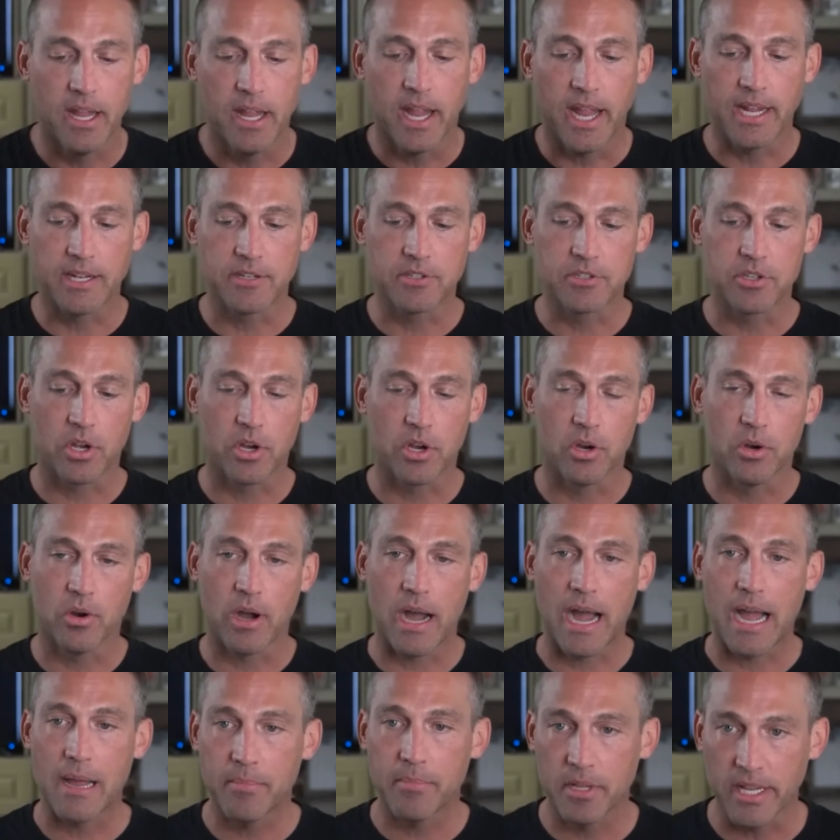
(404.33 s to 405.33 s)
And so
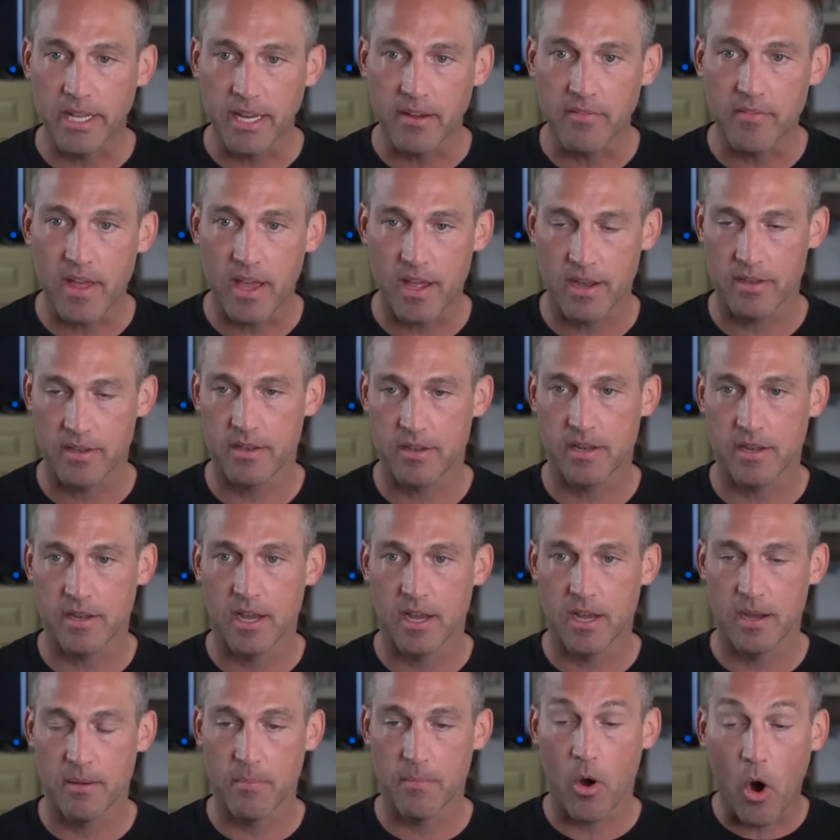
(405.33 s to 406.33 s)
I believe that
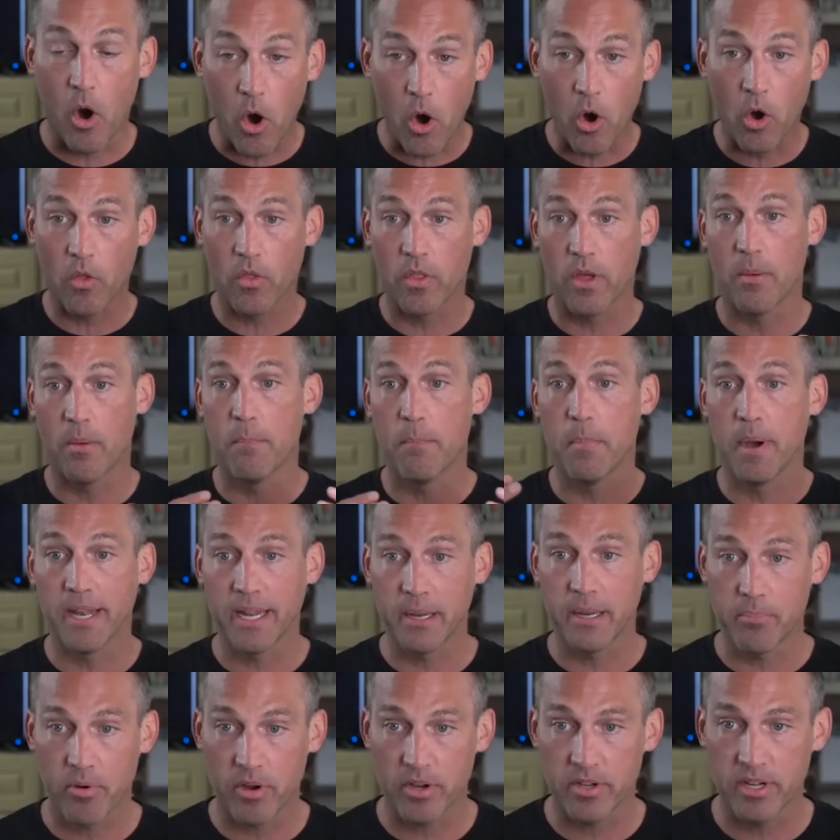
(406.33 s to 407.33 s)
all the
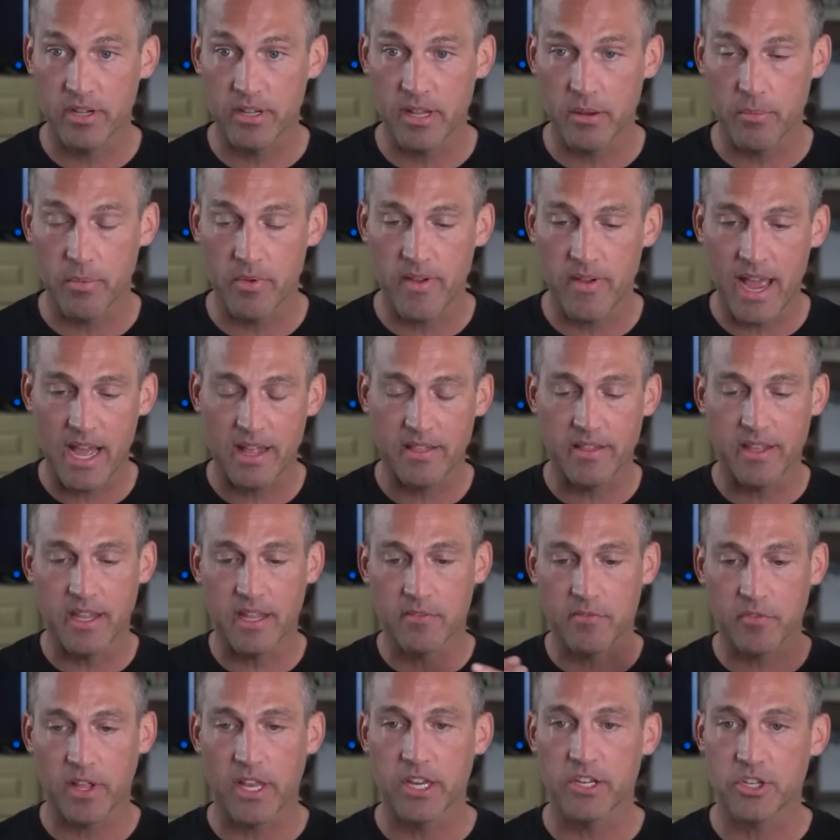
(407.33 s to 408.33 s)
money printing that we've had, the
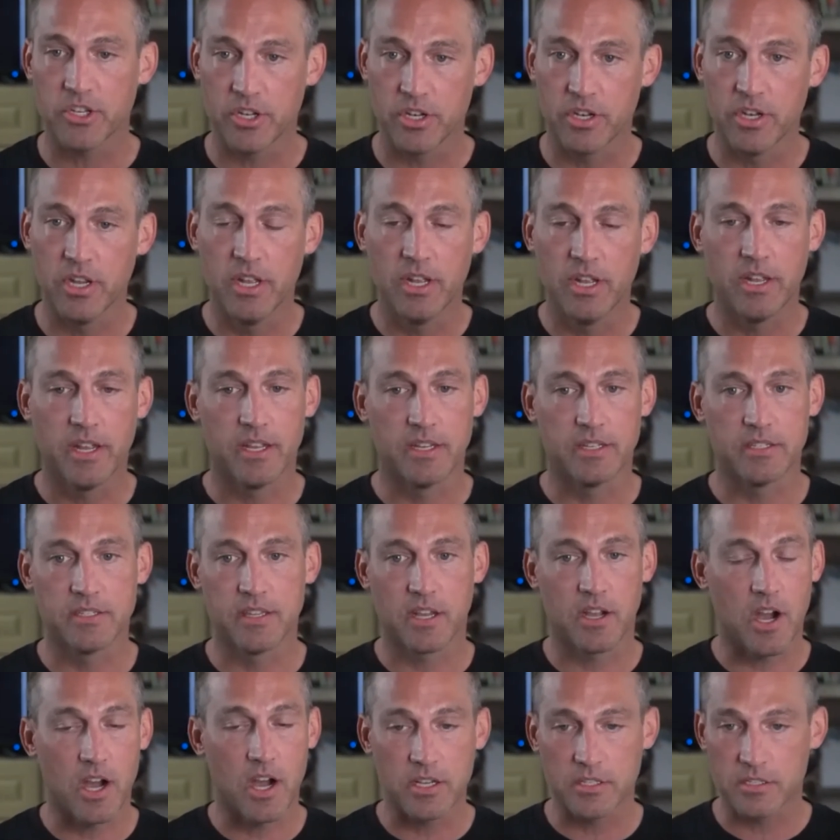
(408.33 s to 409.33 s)
inflation, is
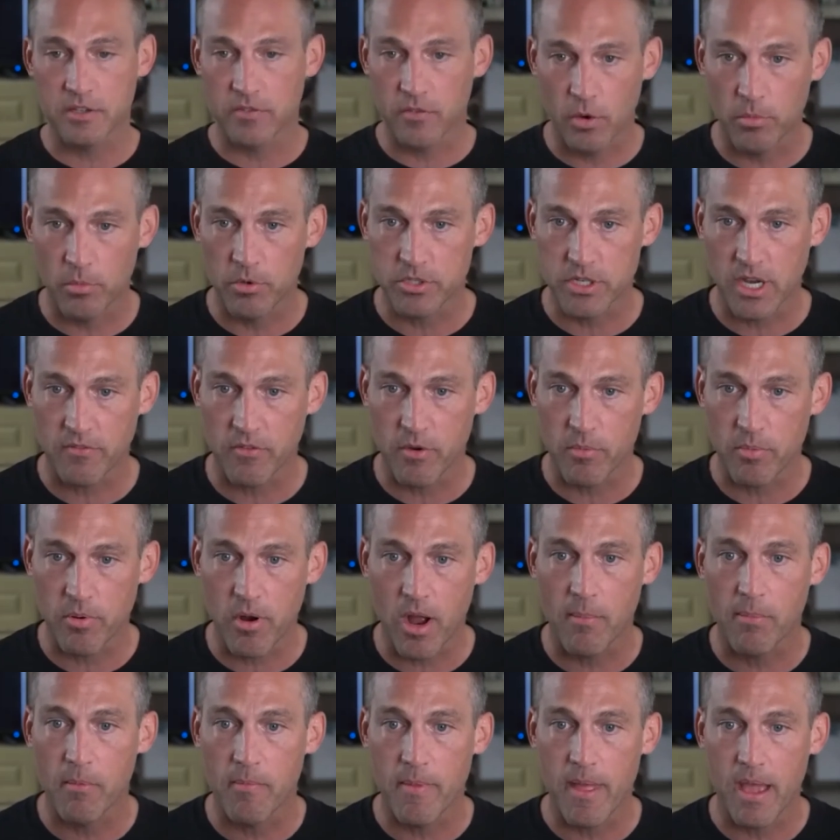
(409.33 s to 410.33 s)
the cause of almost every
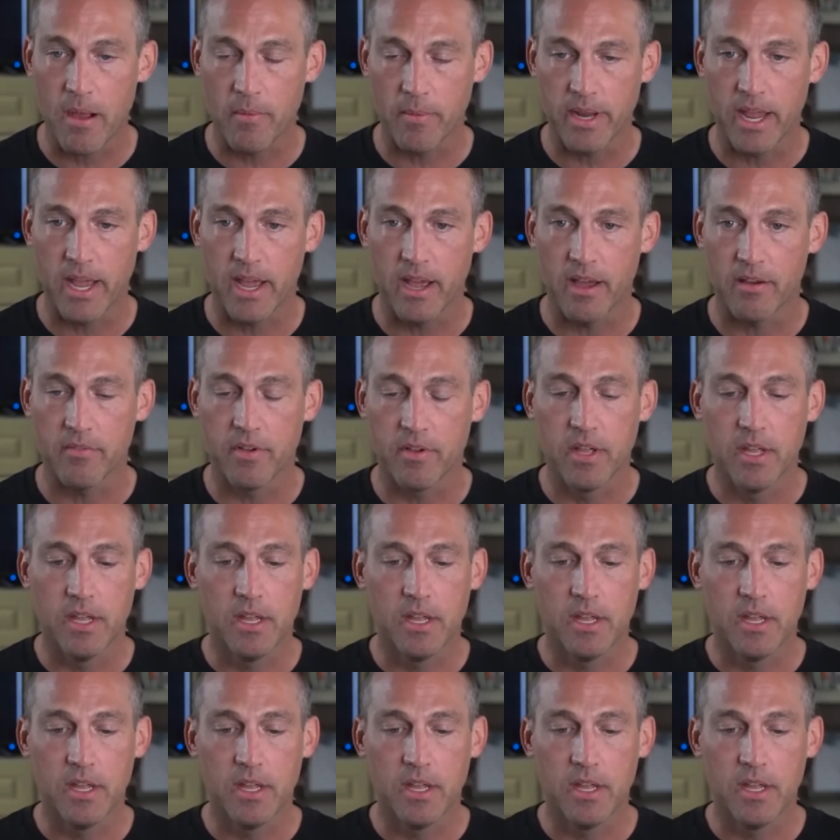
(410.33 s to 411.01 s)
problem that we have.